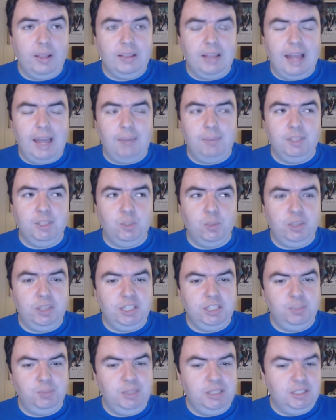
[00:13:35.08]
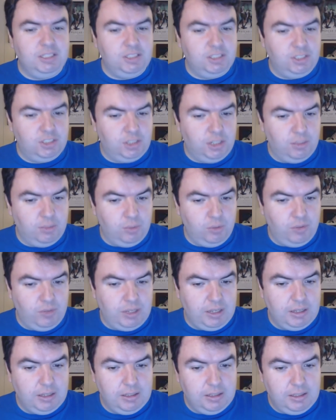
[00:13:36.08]
what happens when these pieces start
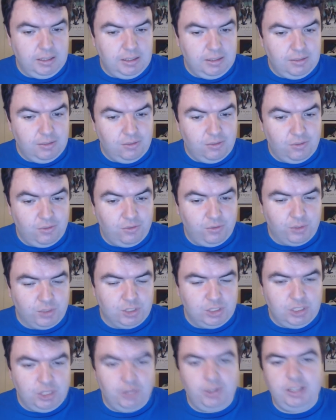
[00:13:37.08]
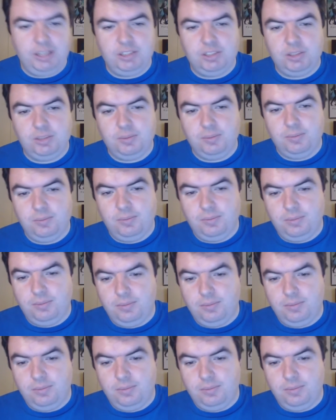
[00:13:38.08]
moving for serious.